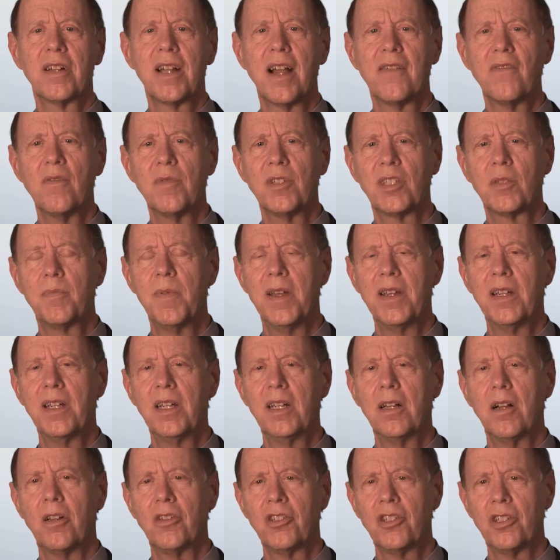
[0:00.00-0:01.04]
government
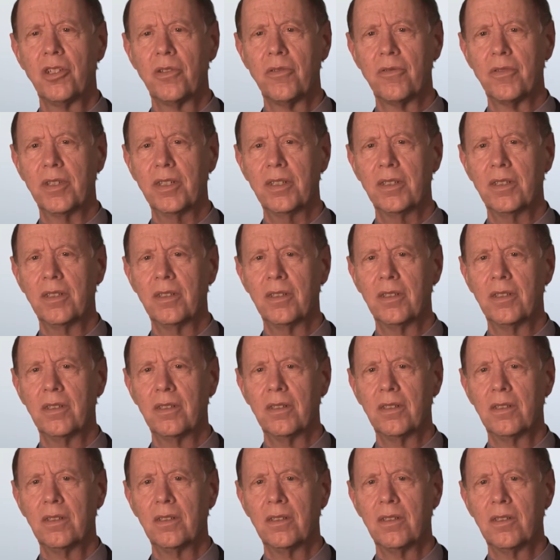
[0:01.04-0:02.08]
spending on children.
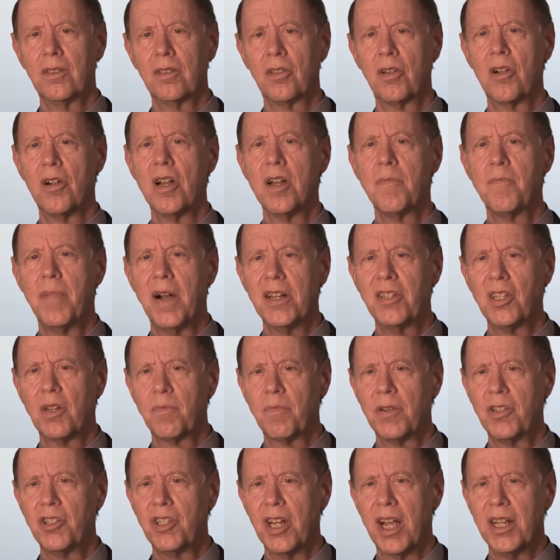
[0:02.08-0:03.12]
Current
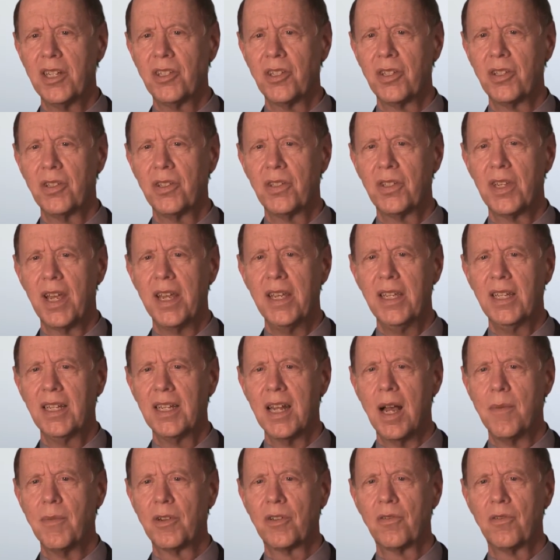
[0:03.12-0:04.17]
budget projections say
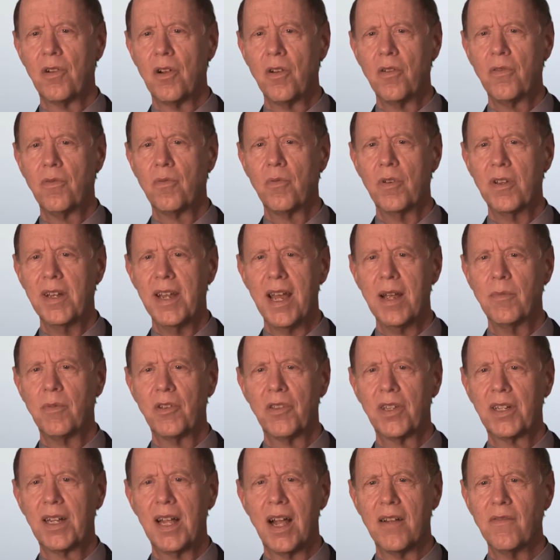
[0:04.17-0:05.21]
economic growth will enable
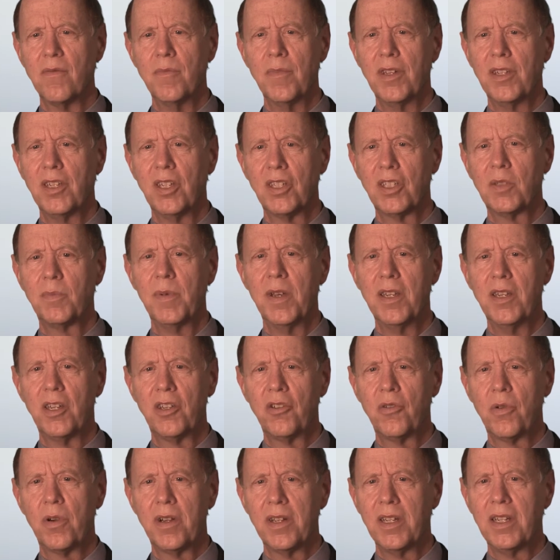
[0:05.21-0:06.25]
the government to spend $1
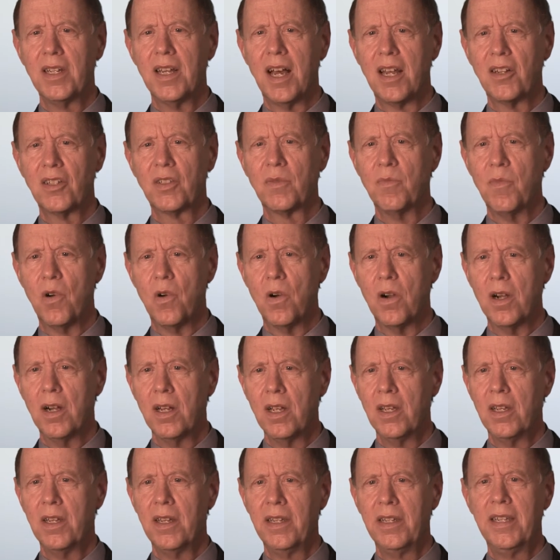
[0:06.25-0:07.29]
trillion more
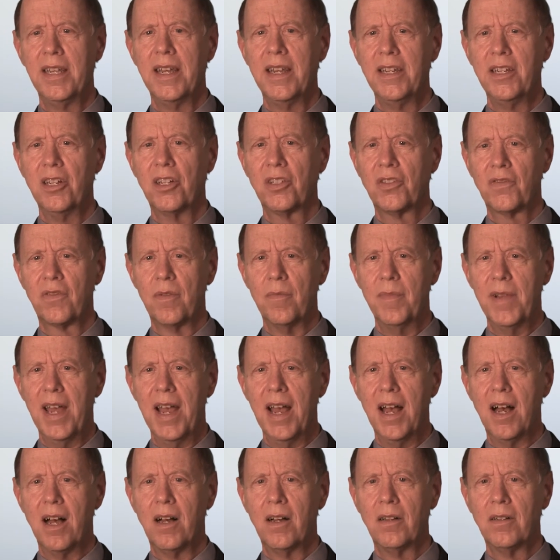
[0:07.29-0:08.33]
10 years from
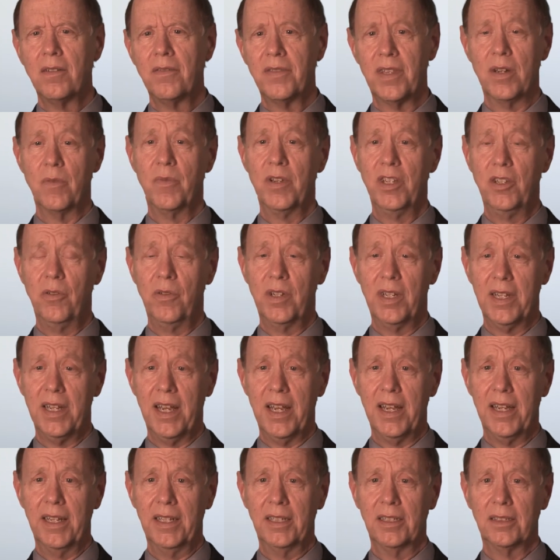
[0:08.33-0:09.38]
now than we do
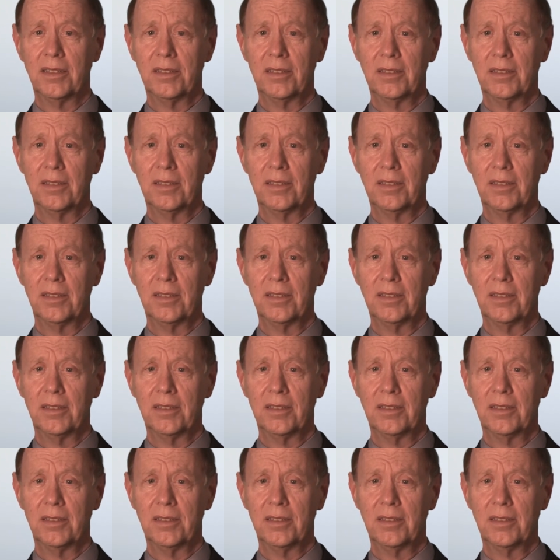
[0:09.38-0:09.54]
today.